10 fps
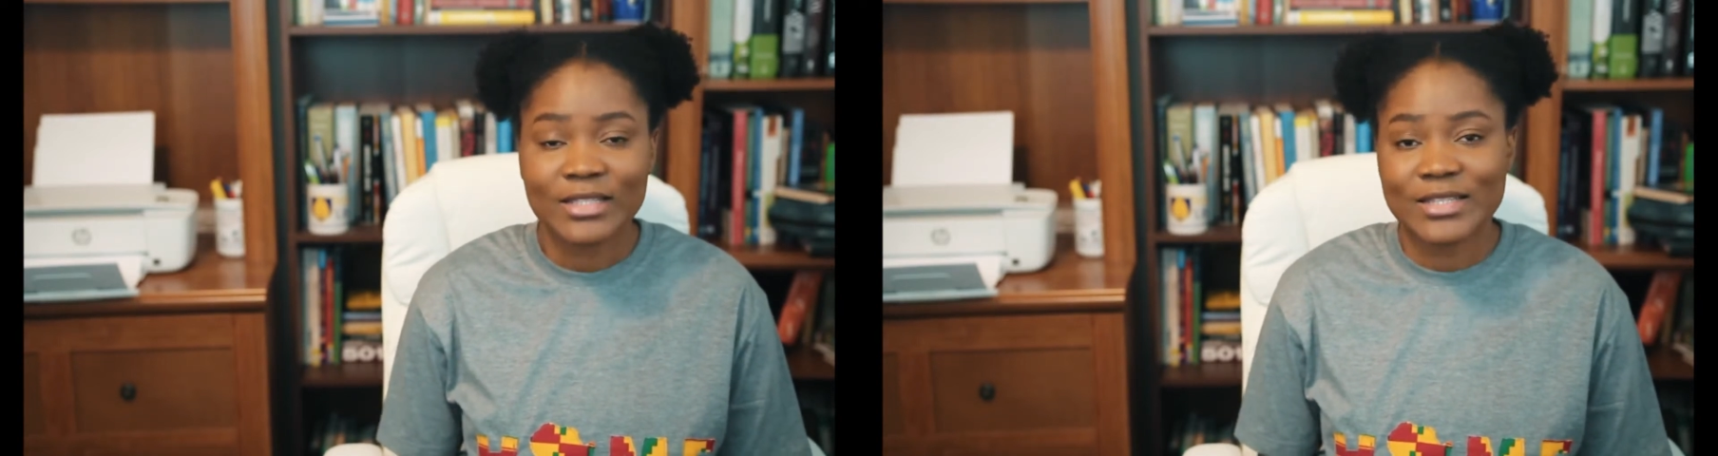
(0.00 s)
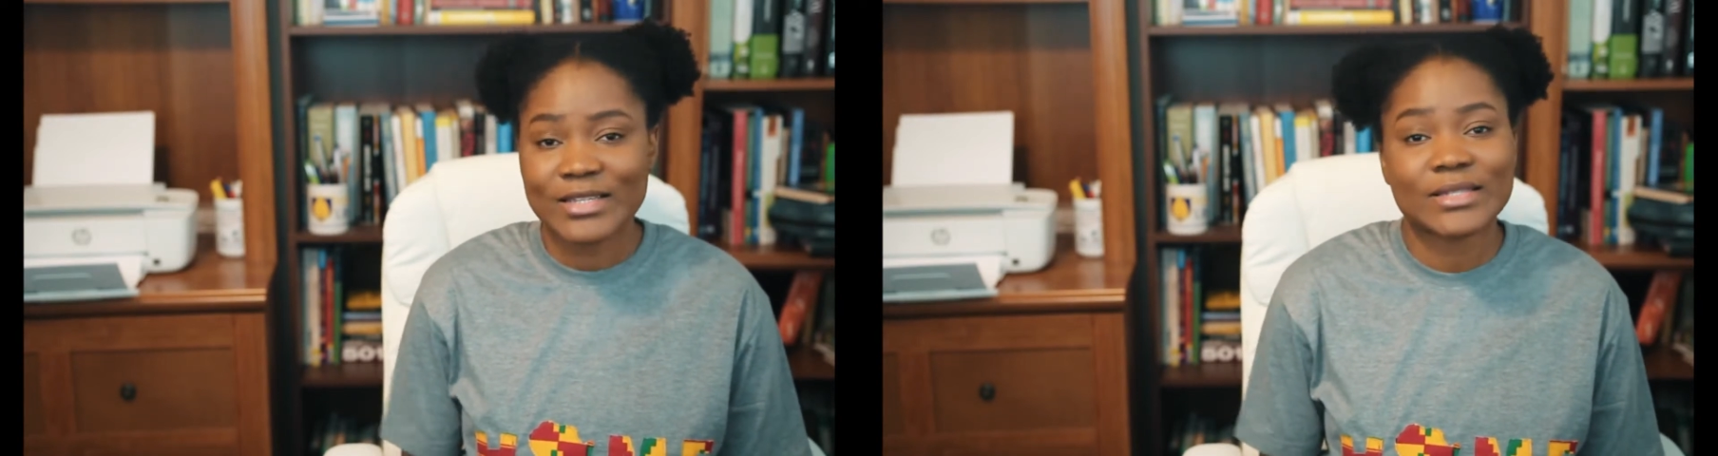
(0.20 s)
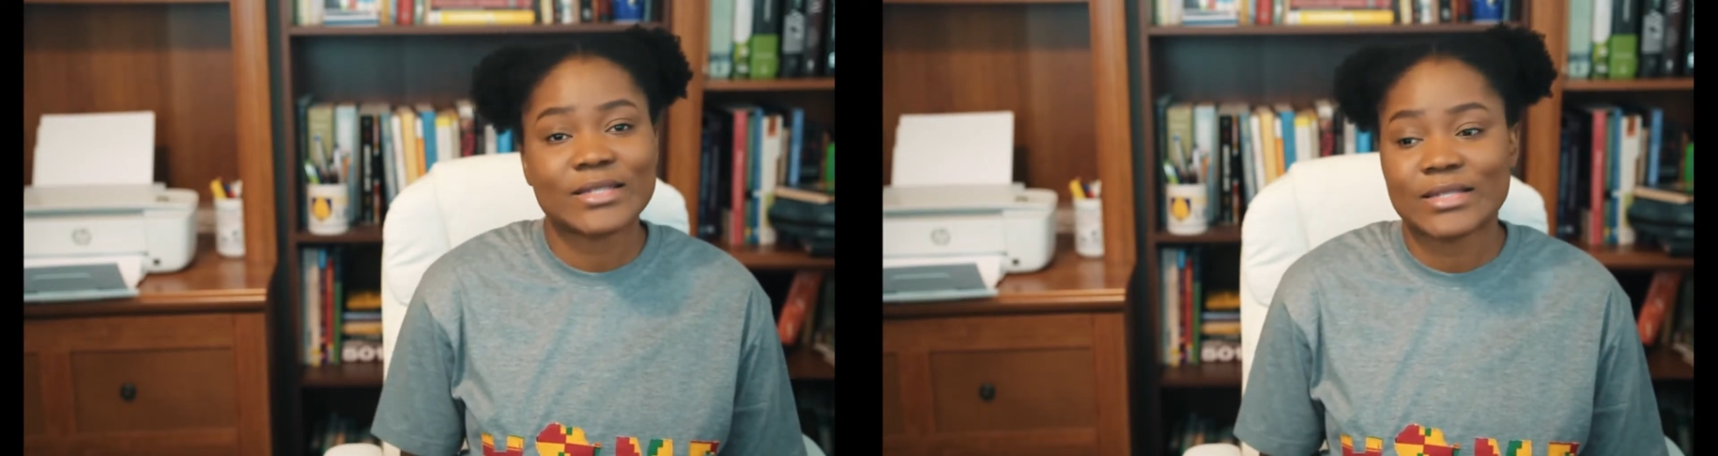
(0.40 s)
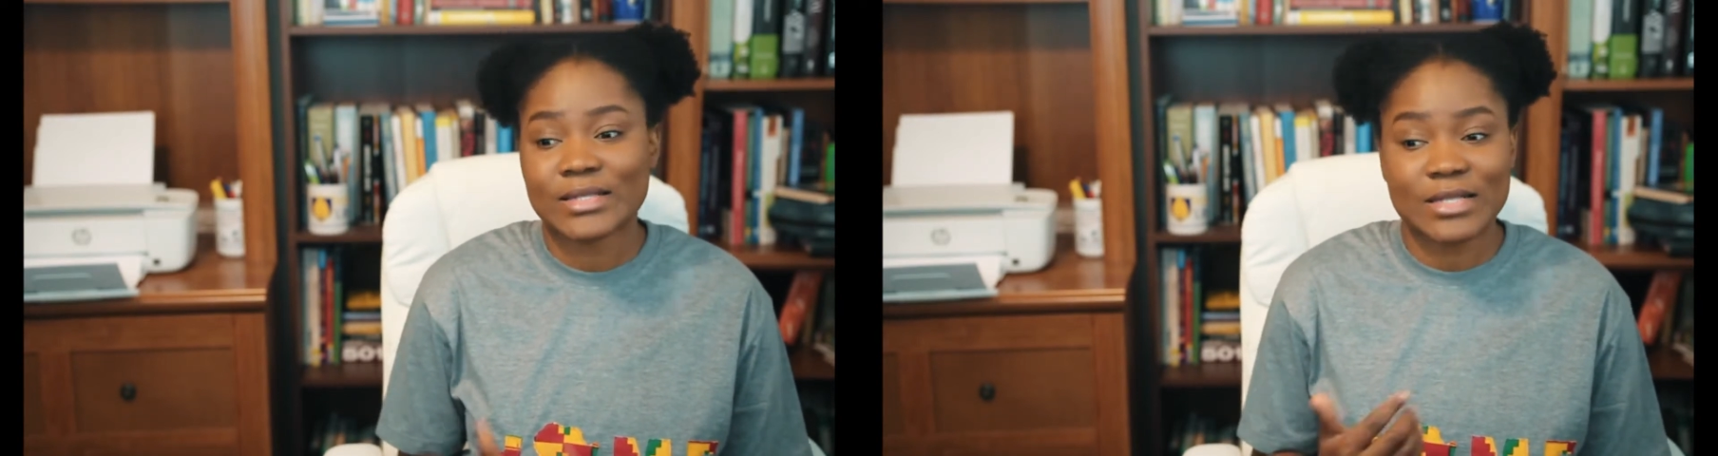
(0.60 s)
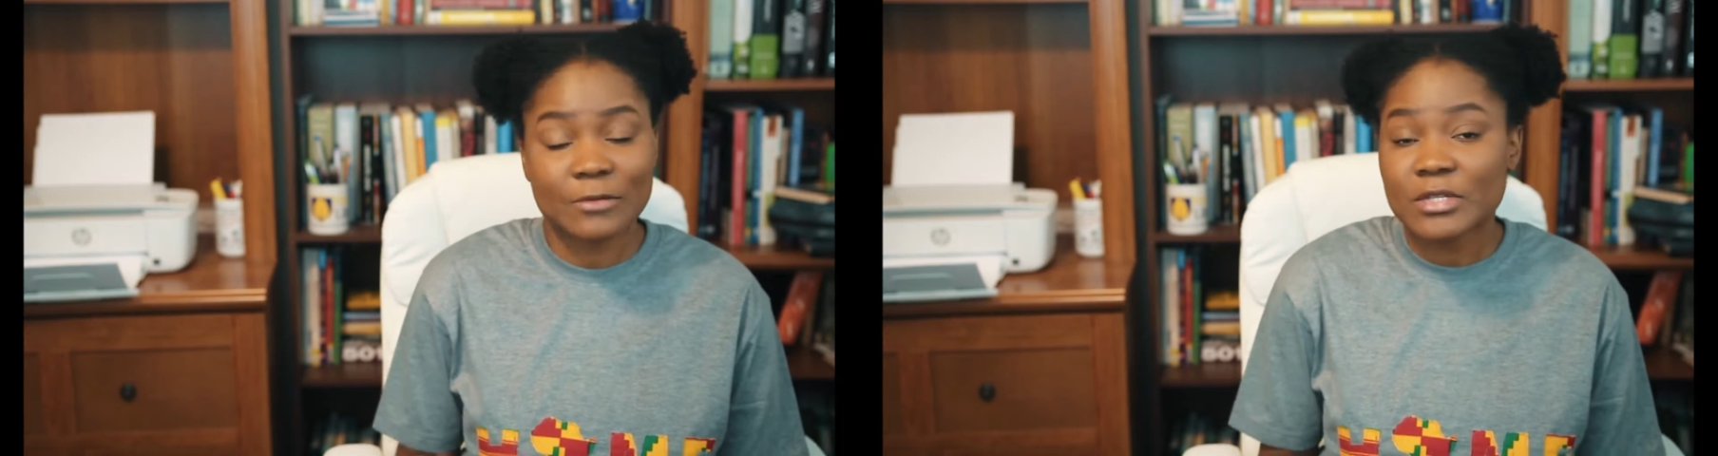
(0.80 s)
this
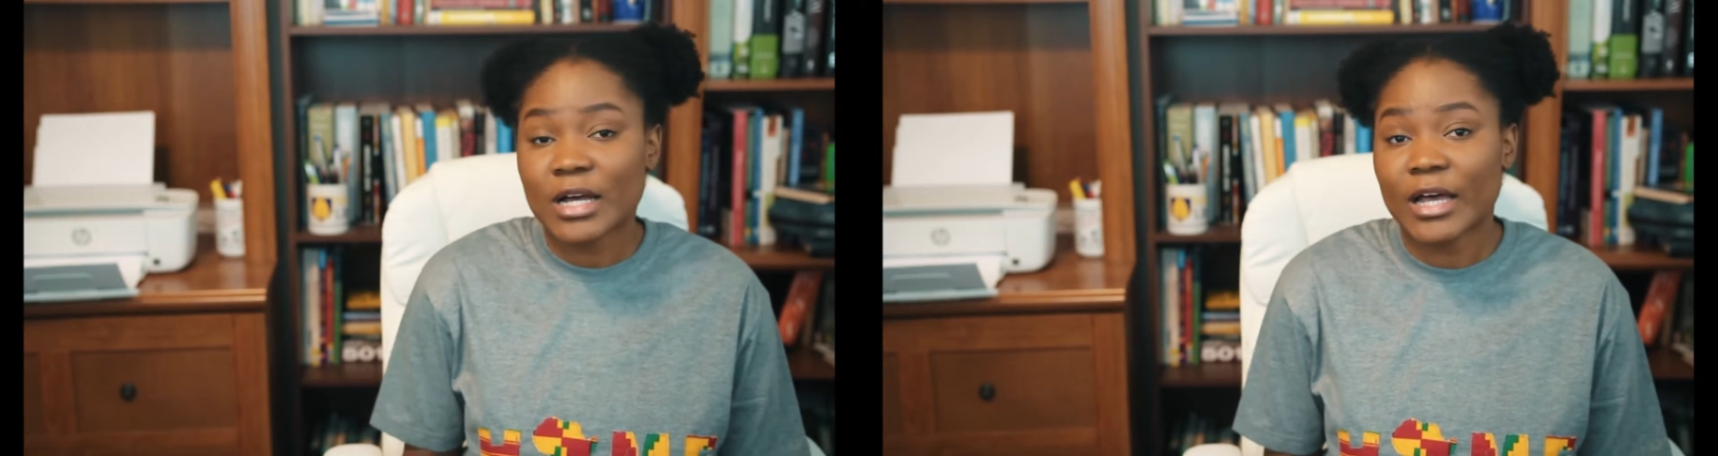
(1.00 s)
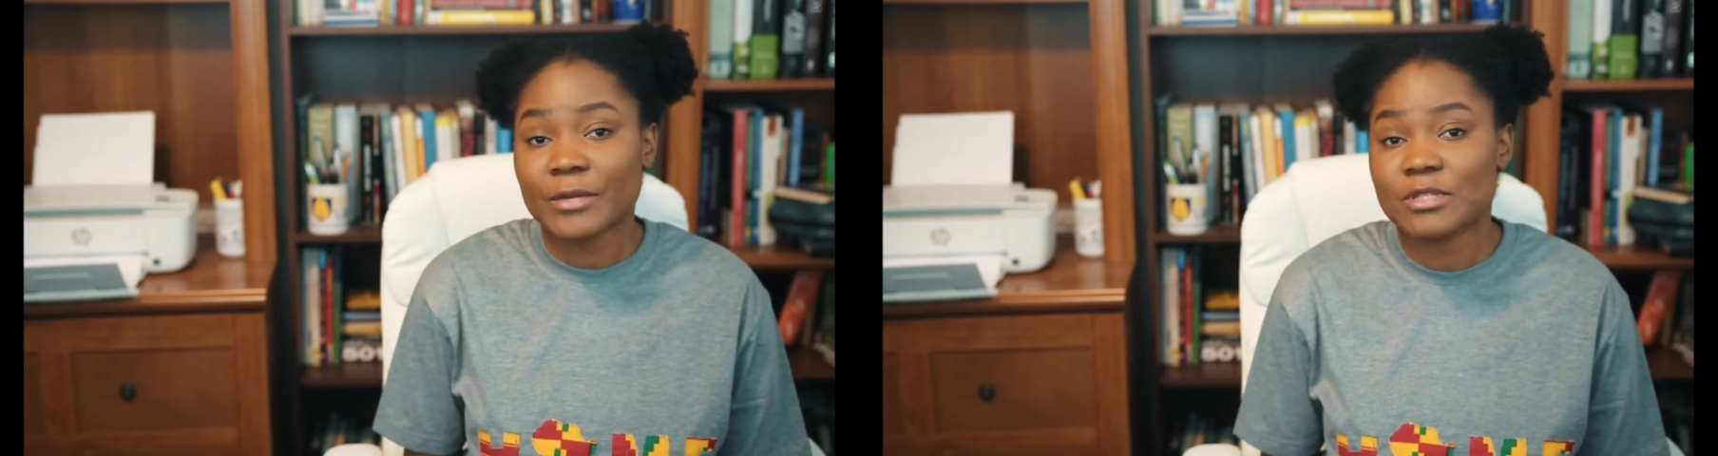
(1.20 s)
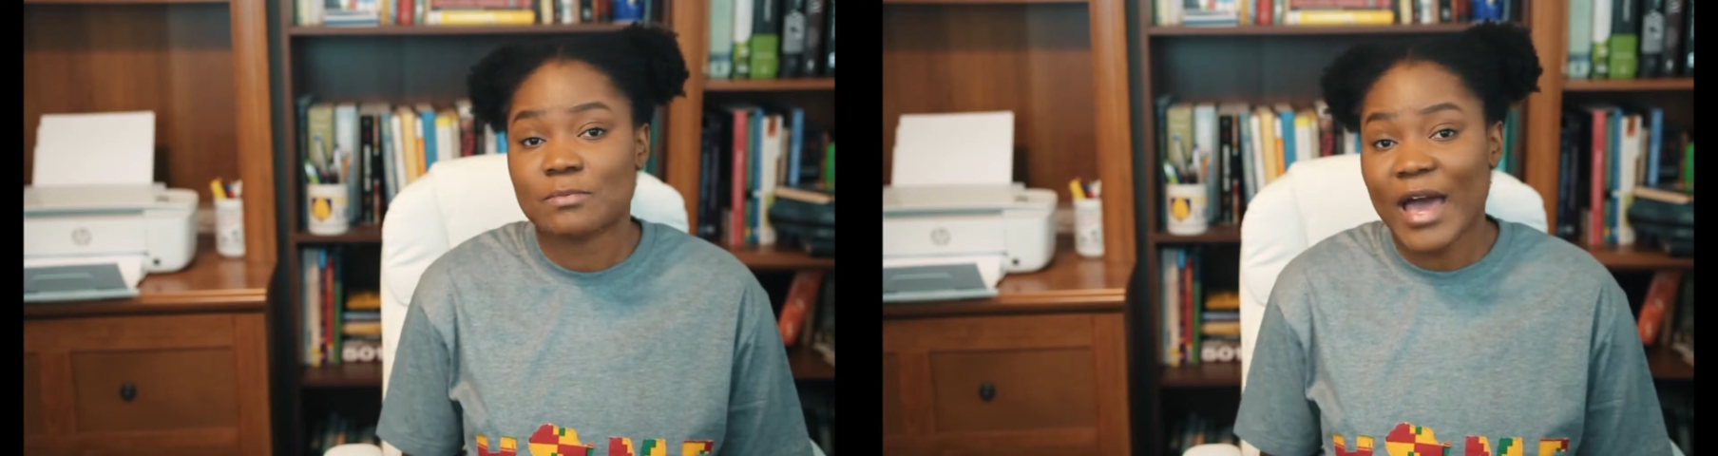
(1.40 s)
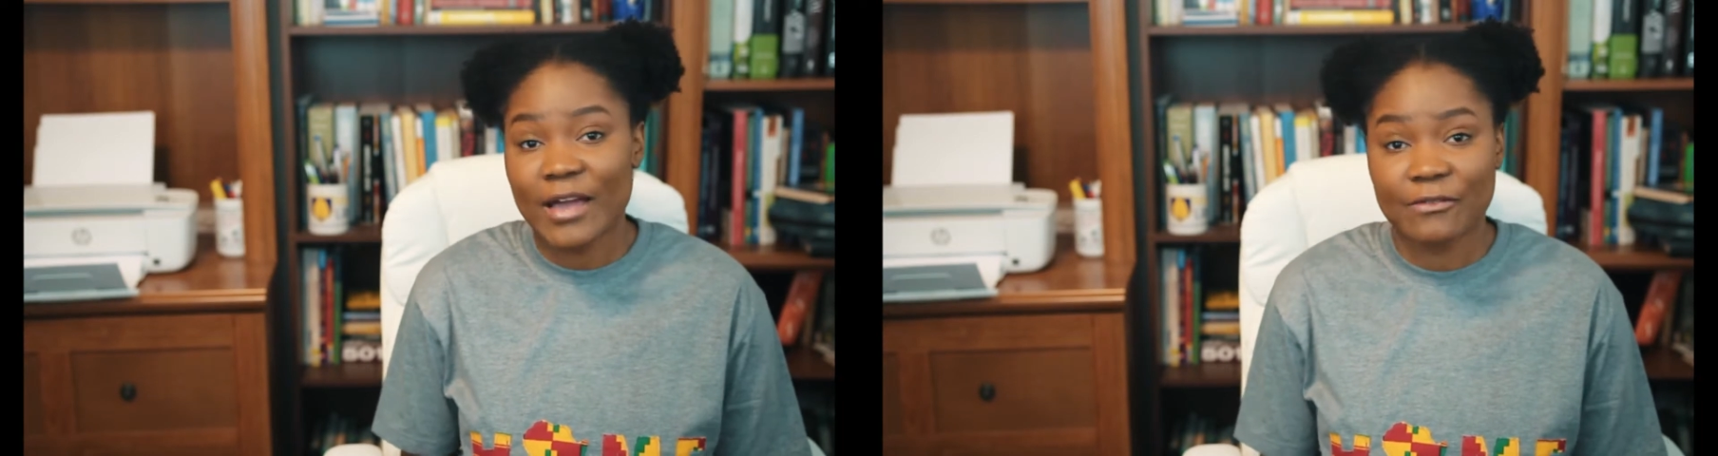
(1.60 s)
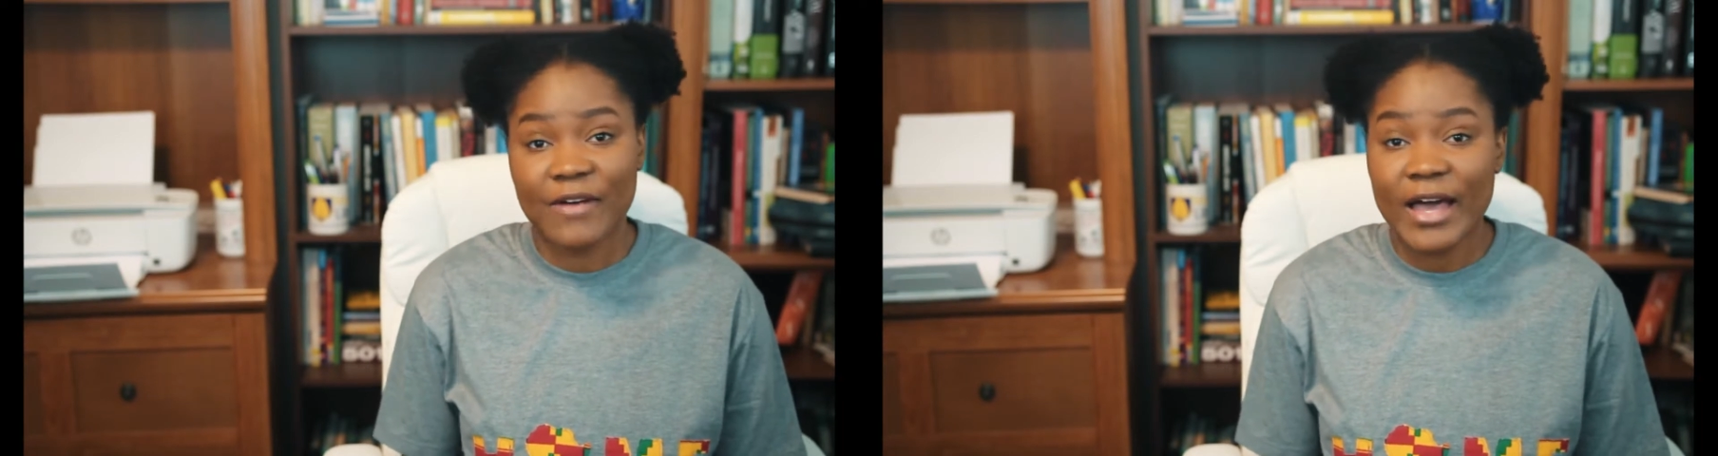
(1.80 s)
sometimes
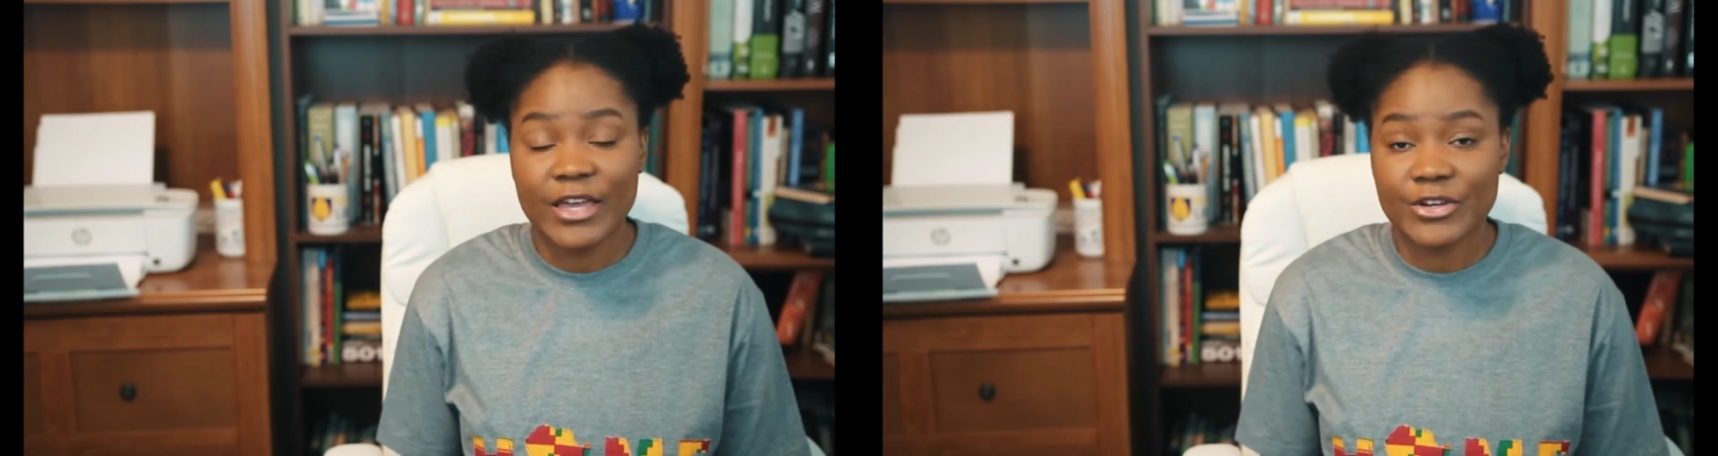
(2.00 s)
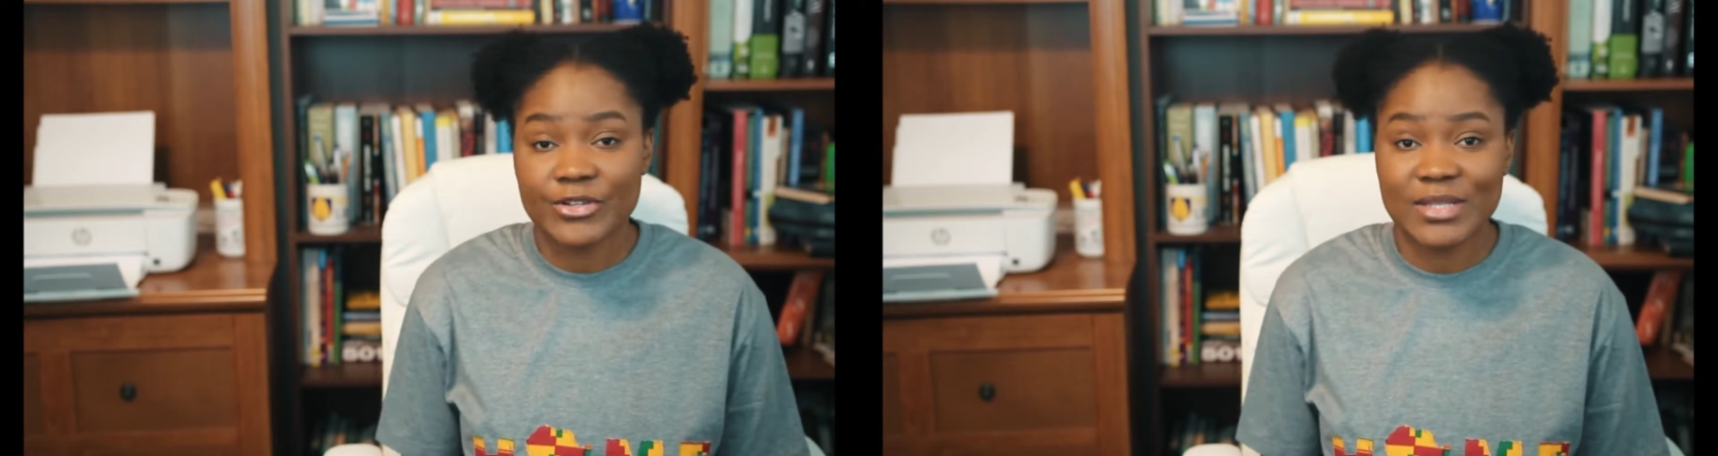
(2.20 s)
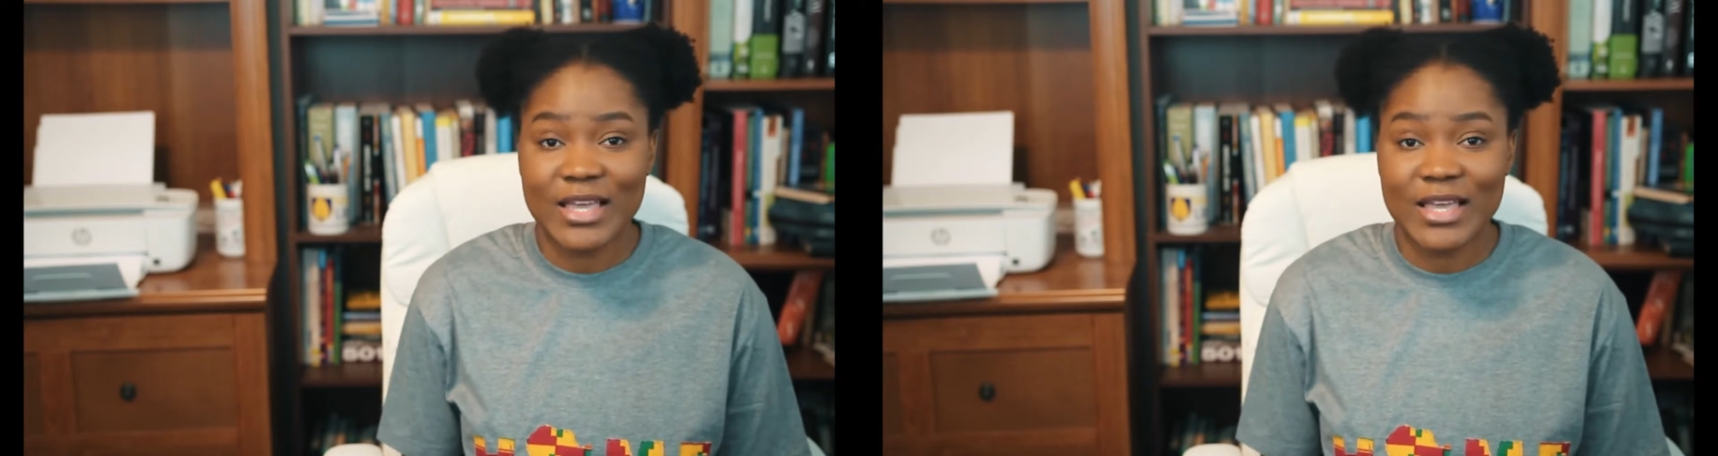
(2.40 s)
backfires